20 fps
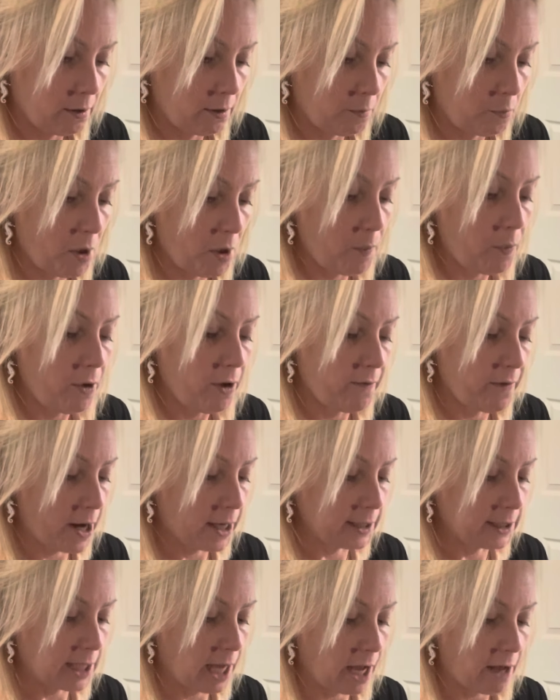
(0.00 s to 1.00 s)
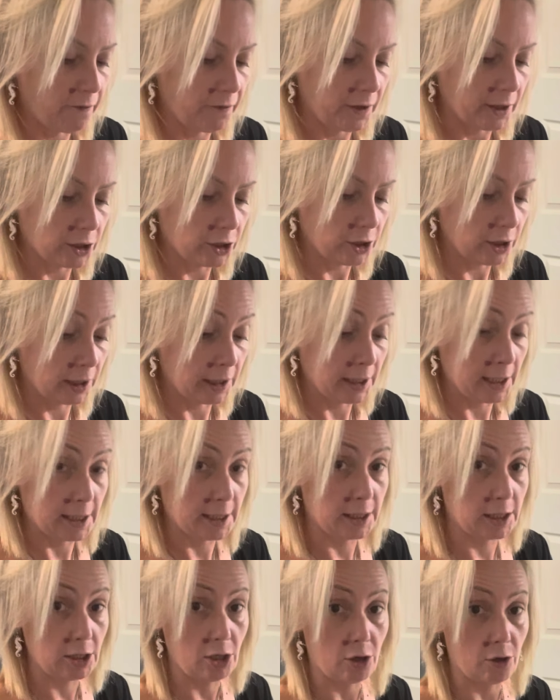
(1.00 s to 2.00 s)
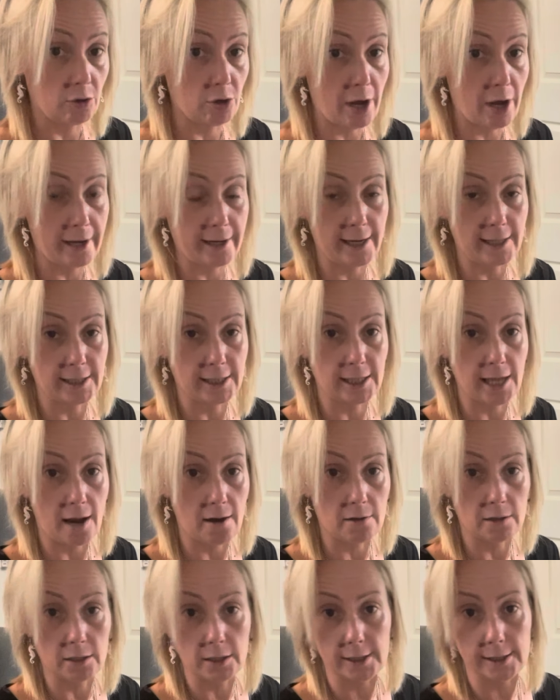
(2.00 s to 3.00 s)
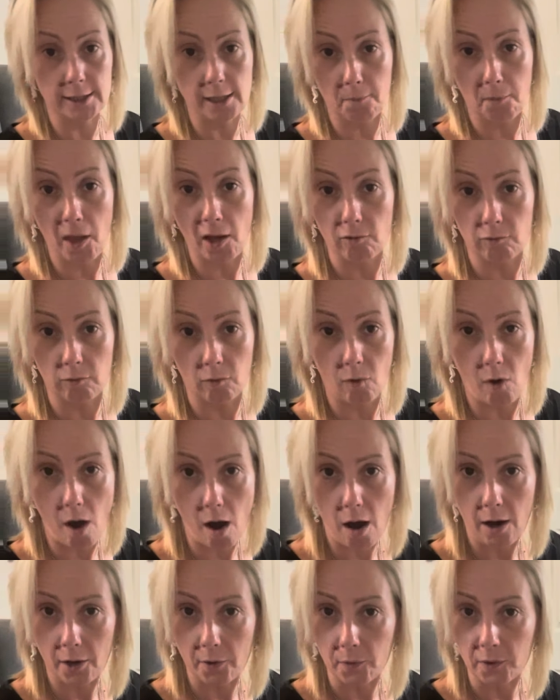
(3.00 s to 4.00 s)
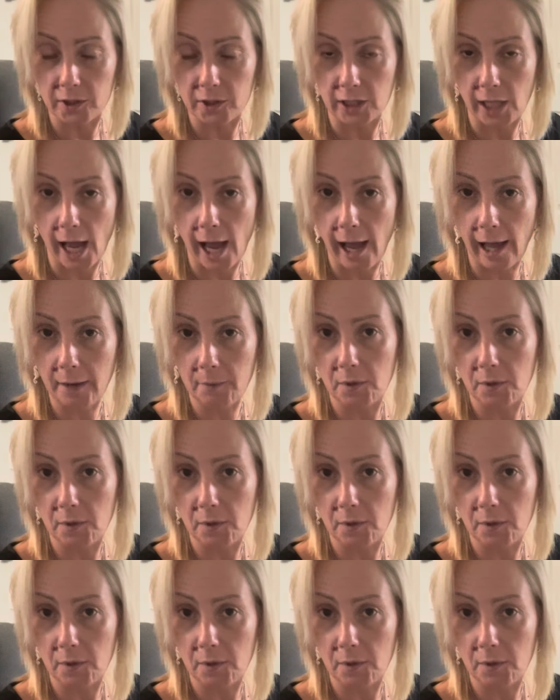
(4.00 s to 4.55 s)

People are very selfish, and there's, you know, not necessarily something wrong with that.